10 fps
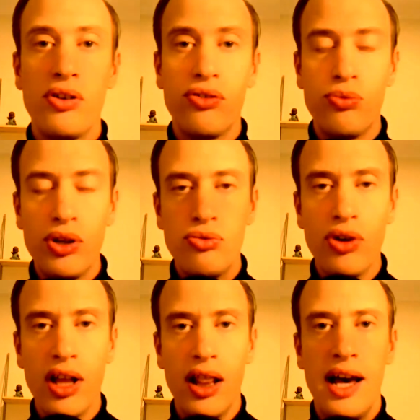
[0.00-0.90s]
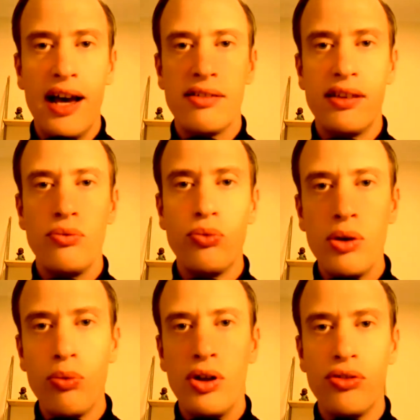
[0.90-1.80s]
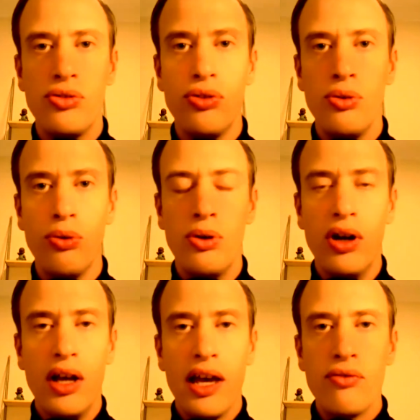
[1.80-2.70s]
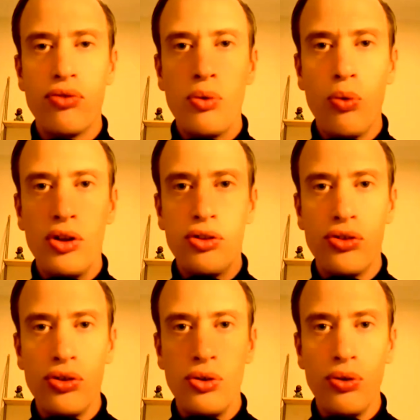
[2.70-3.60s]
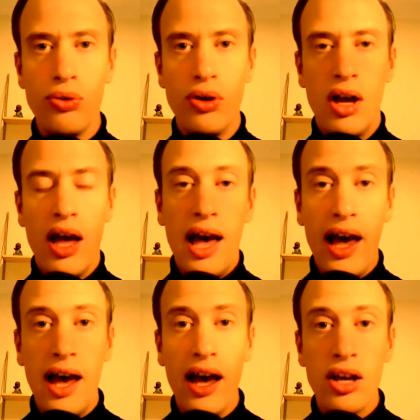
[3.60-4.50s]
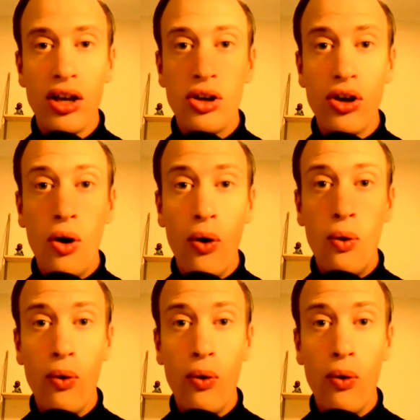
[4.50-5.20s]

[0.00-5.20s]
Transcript: Because we realize that we want to, if we want to uh, go